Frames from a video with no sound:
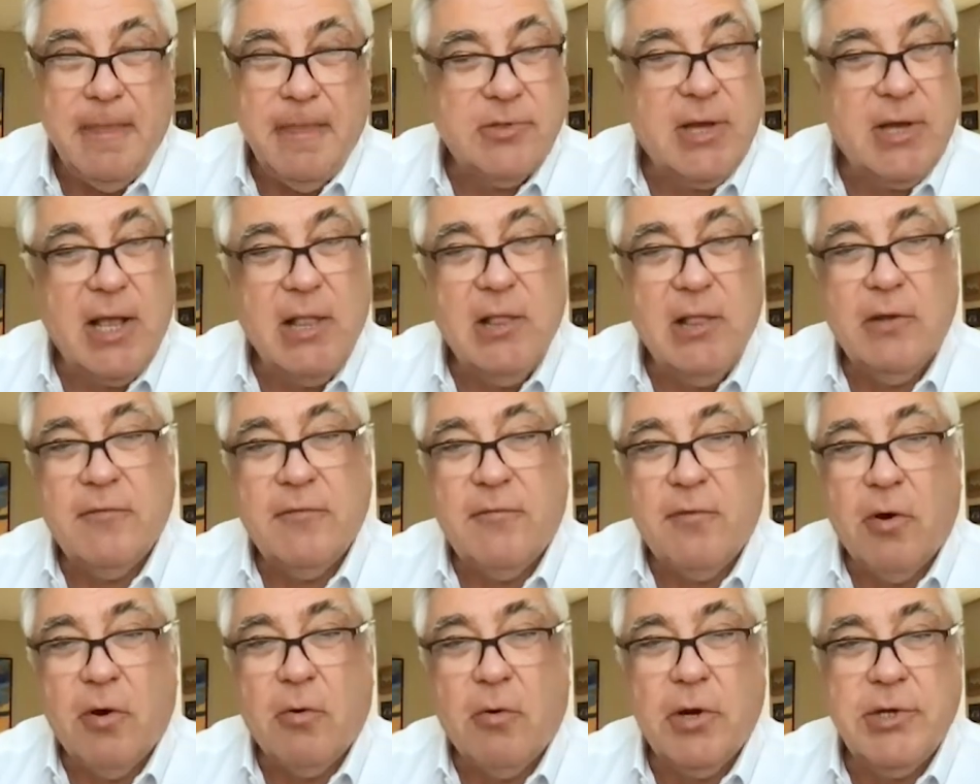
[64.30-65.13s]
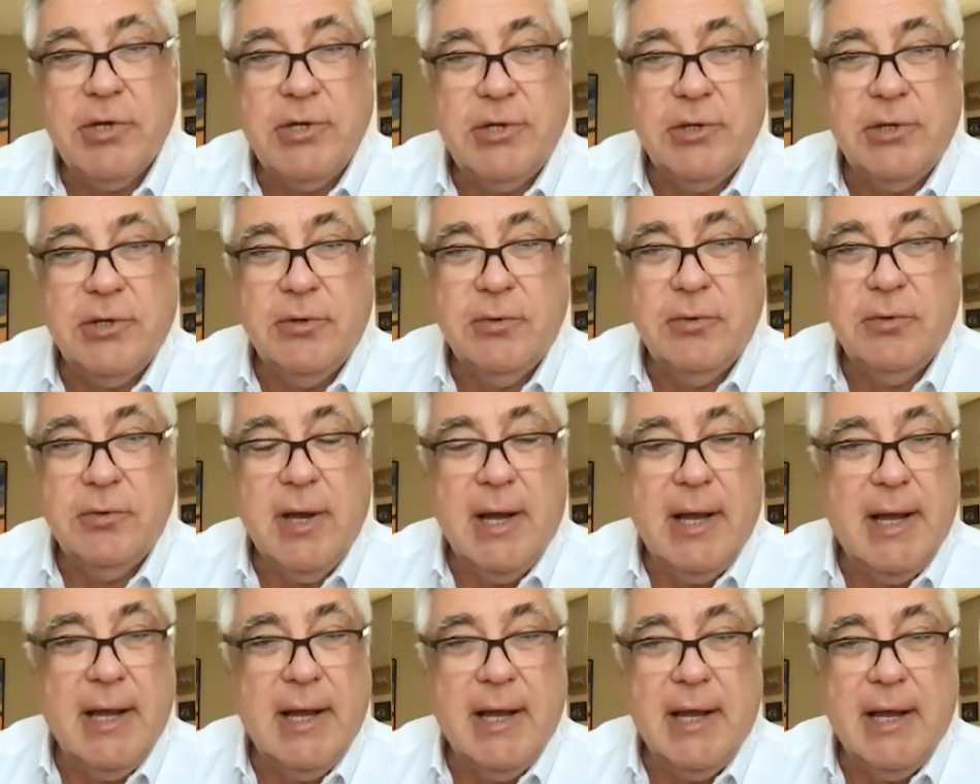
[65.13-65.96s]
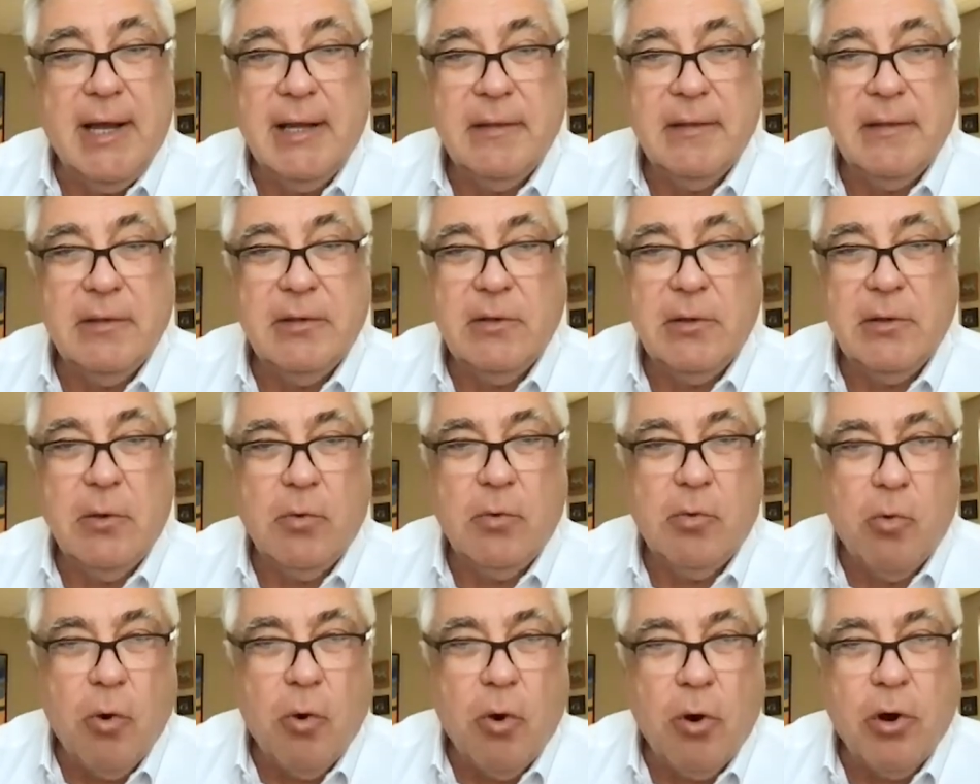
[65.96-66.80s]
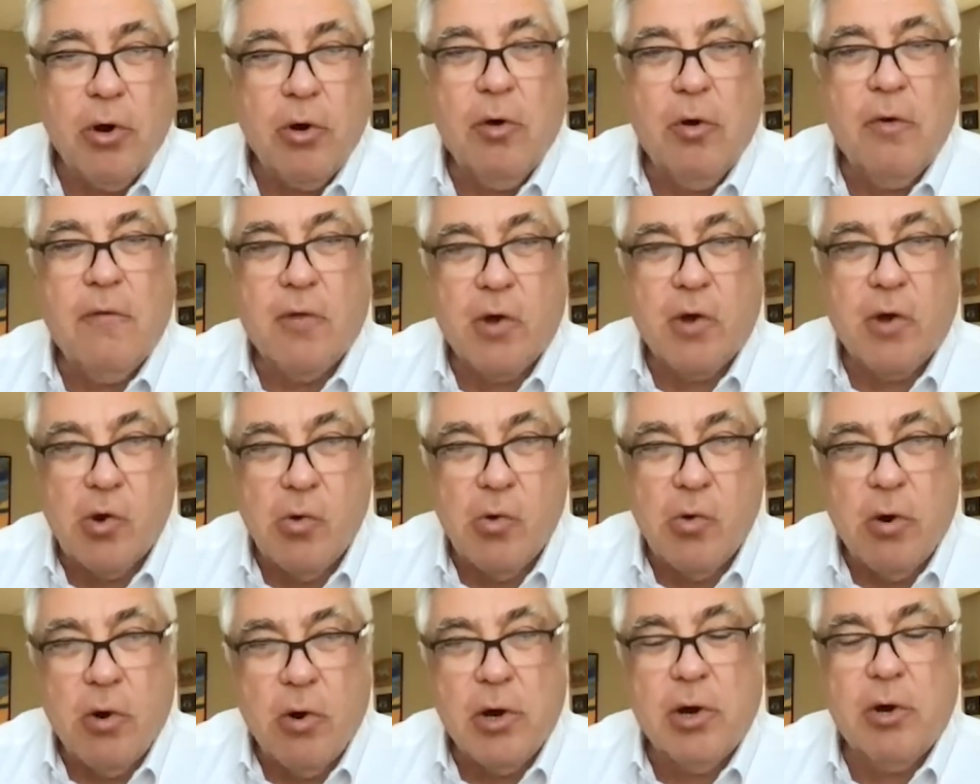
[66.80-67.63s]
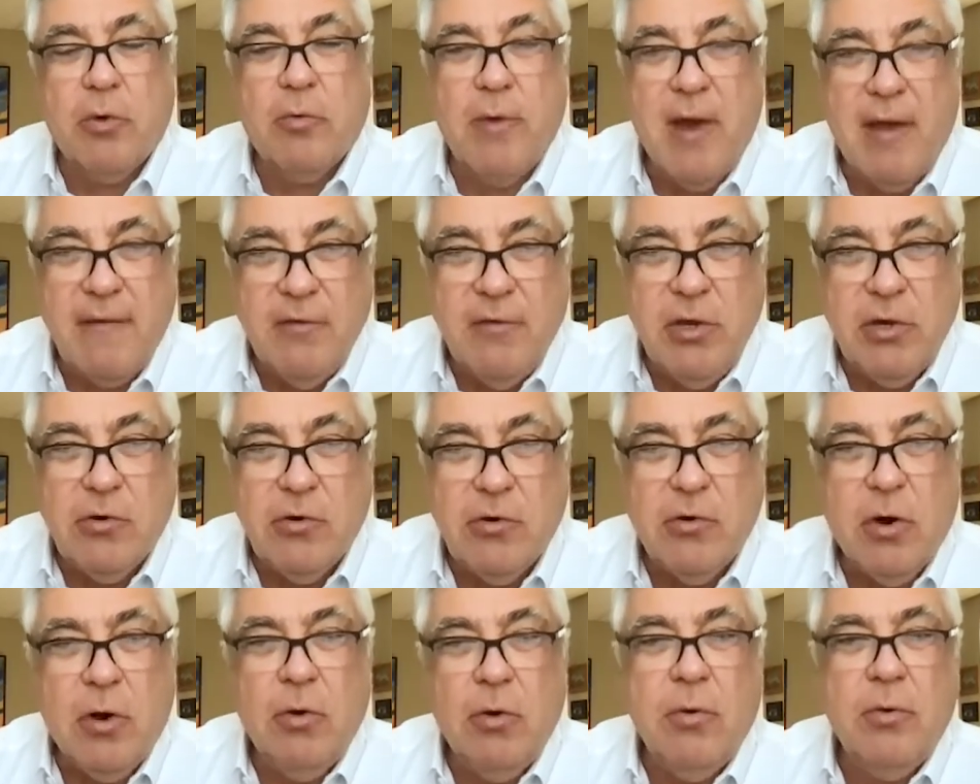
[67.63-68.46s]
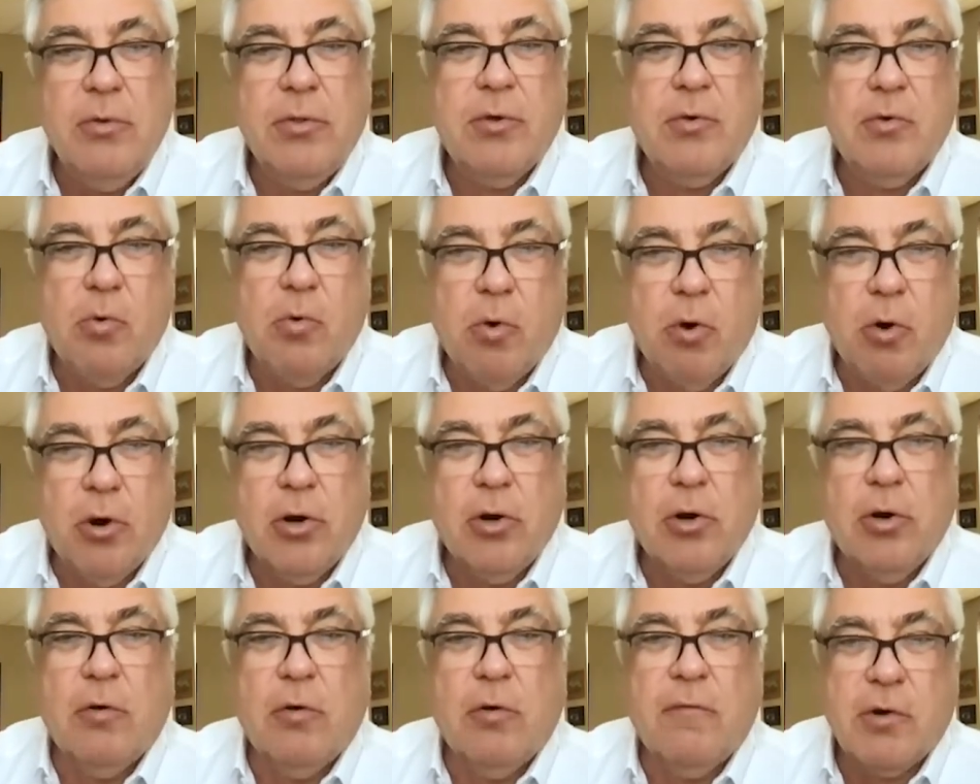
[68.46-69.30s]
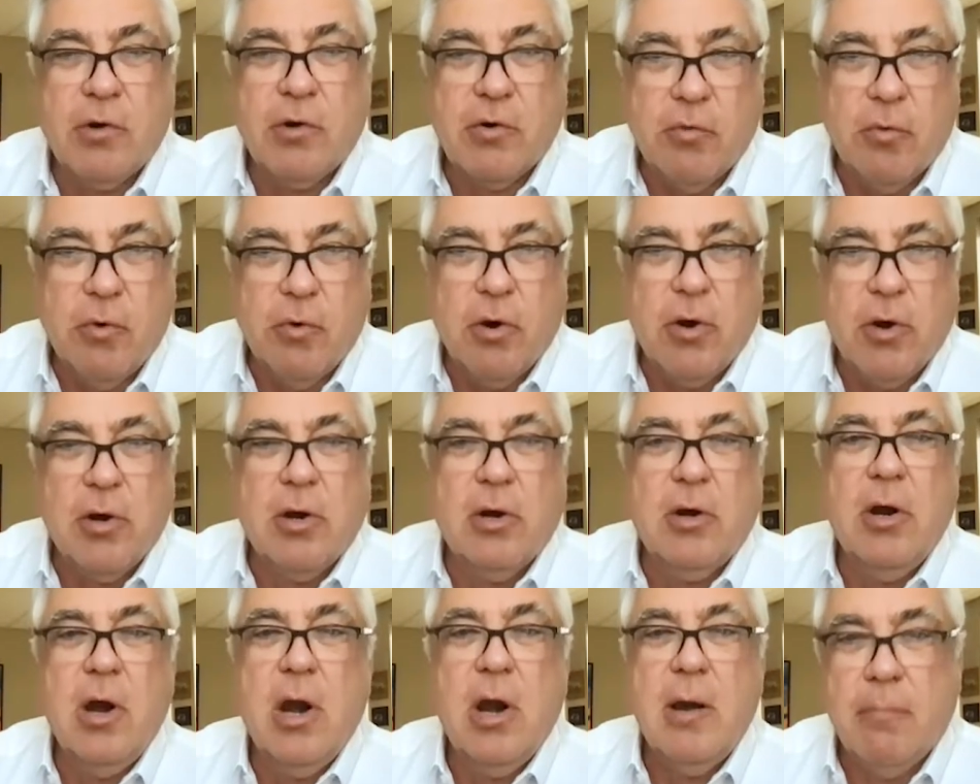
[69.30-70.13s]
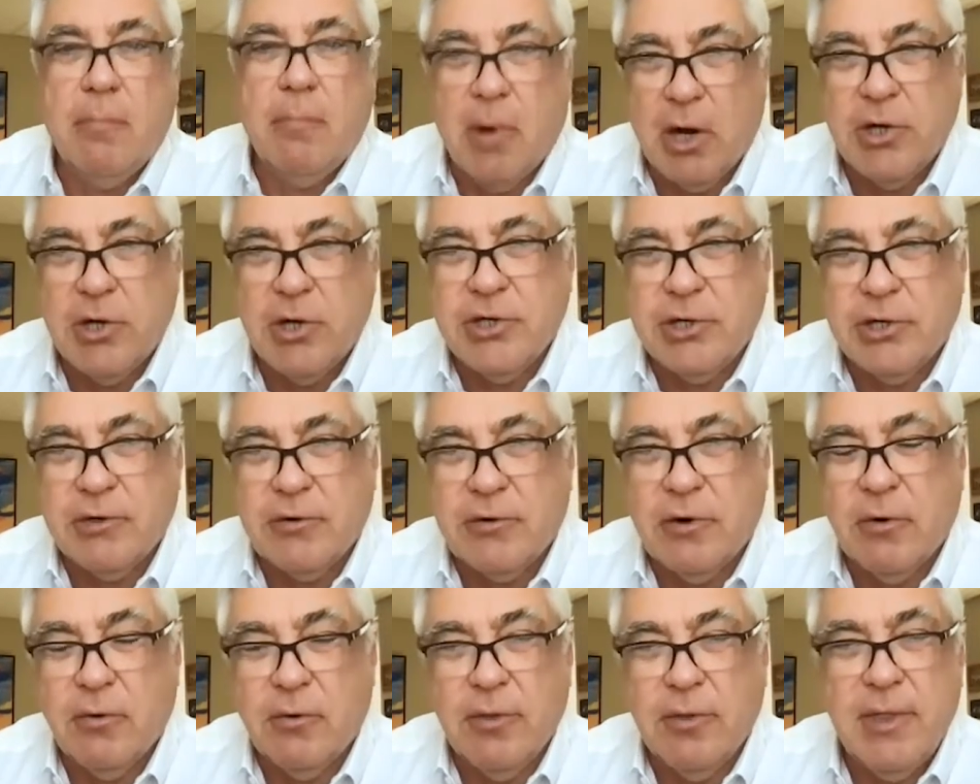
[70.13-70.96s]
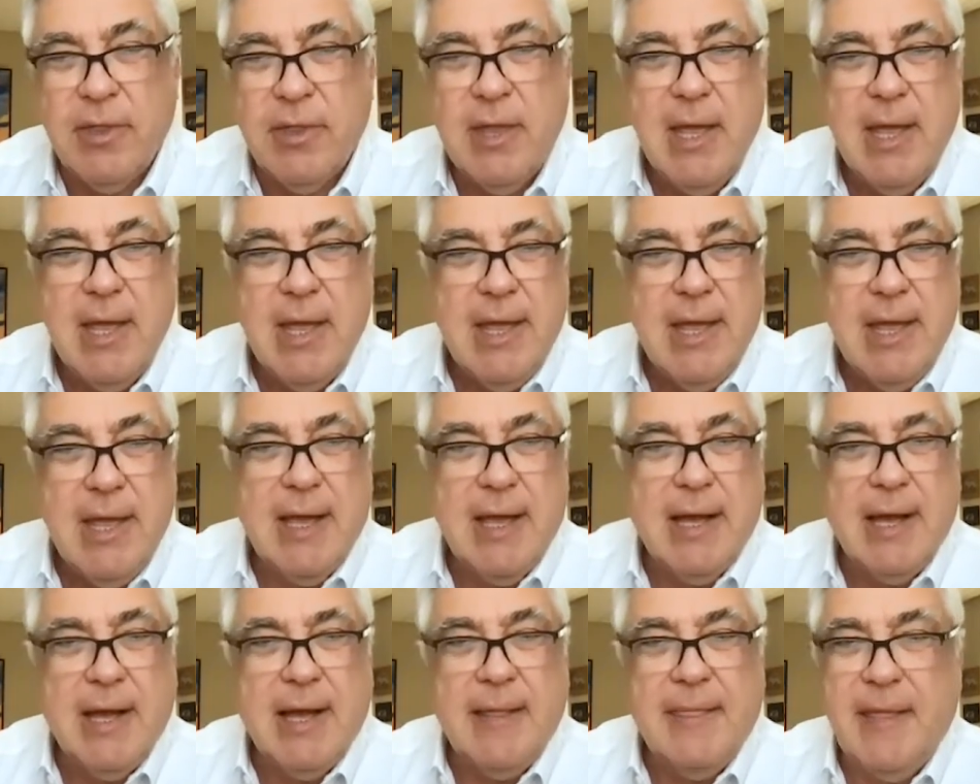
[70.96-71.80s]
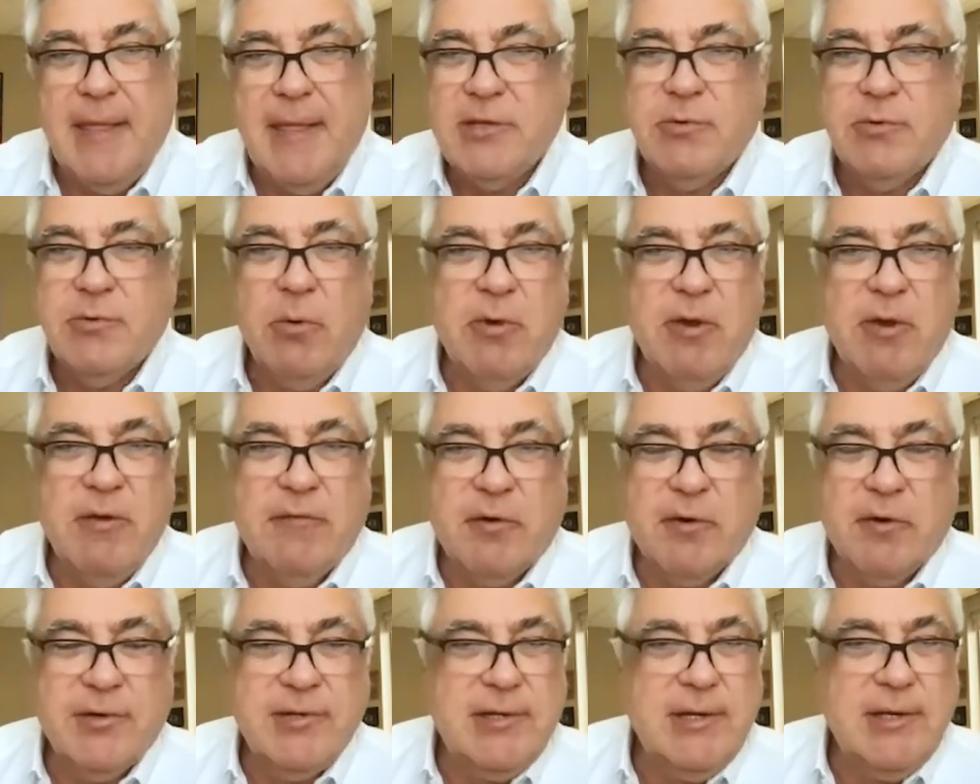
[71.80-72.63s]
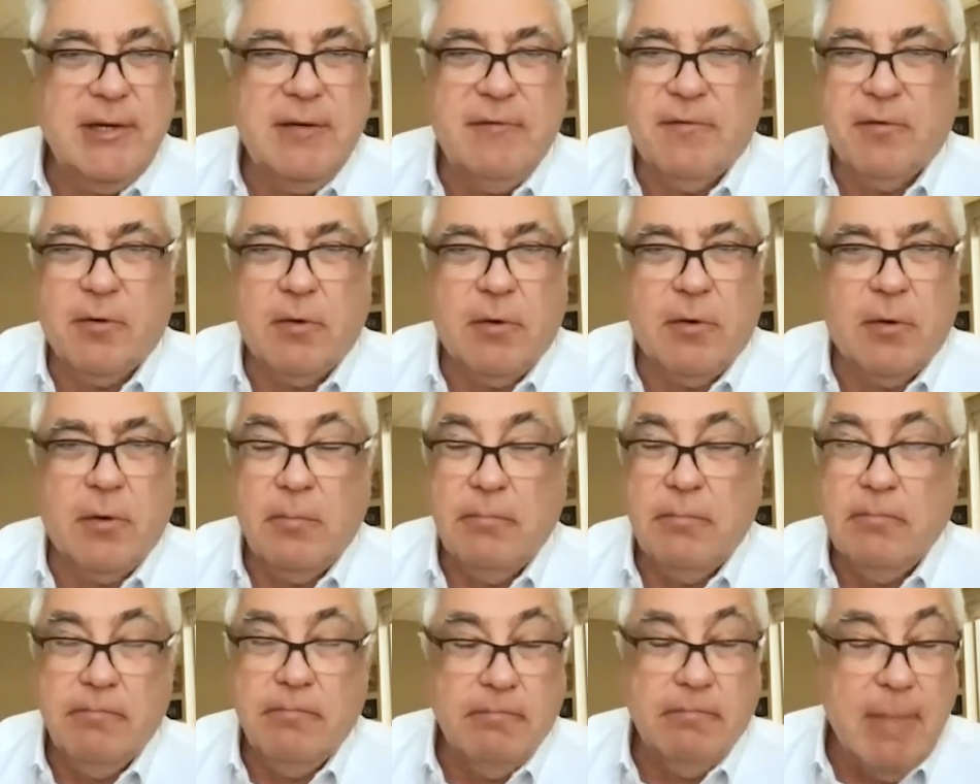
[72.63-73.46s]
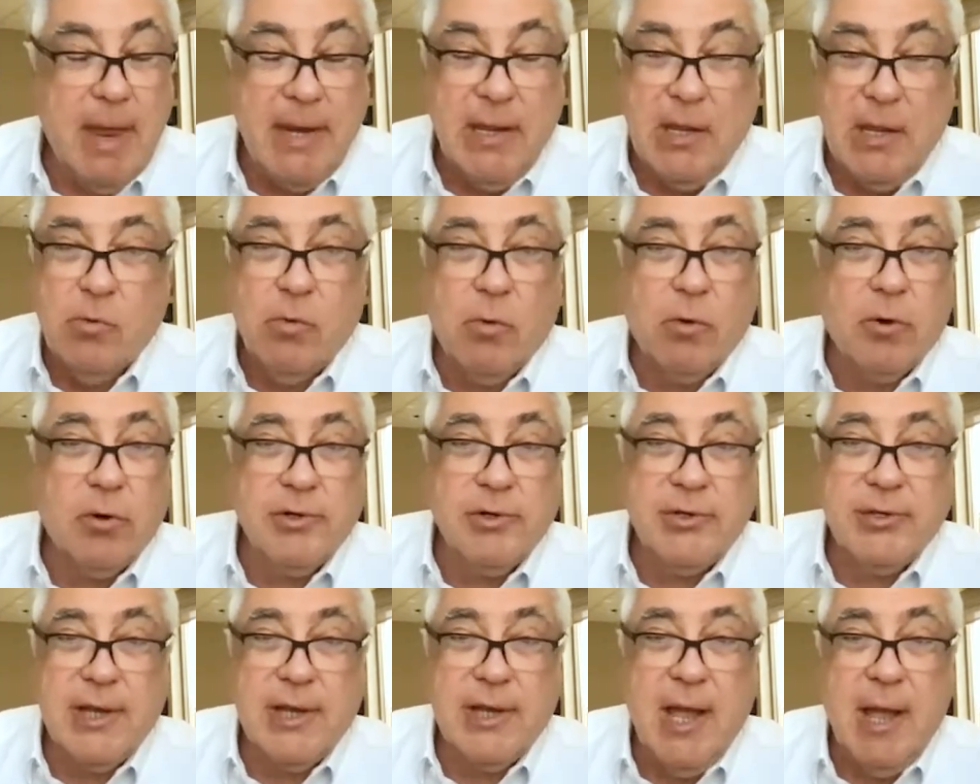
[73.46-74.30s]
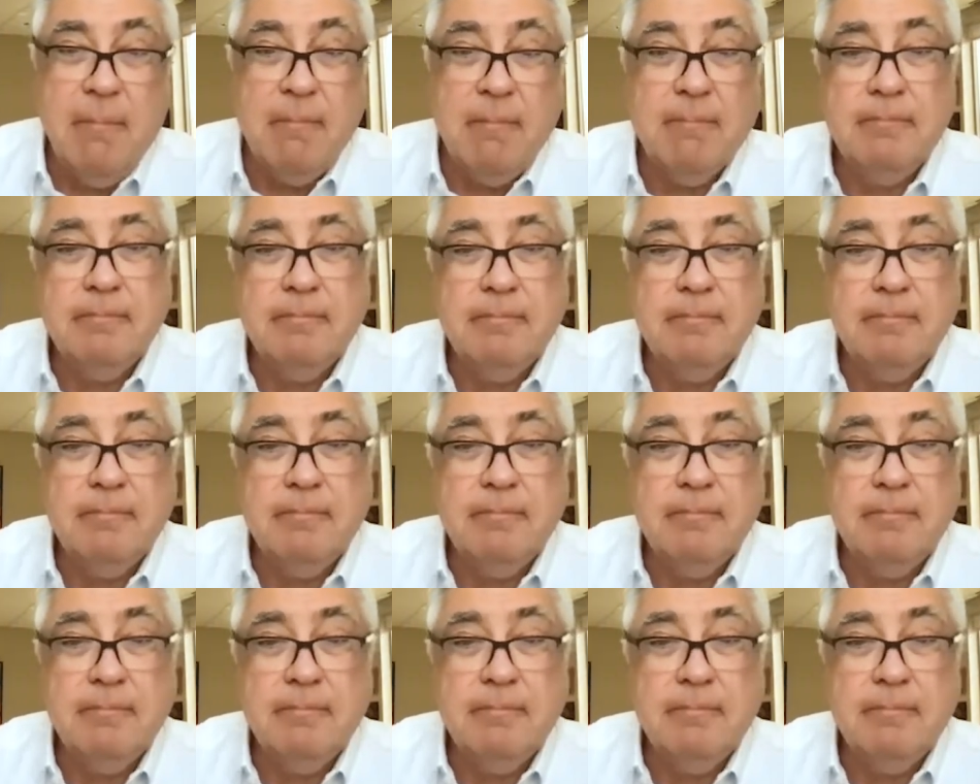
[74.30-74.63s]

so I look forward to uh, quarter over quarter revenue growth, quarter over quarter margin growth. Uh, that's what we foresee for many quarters to come.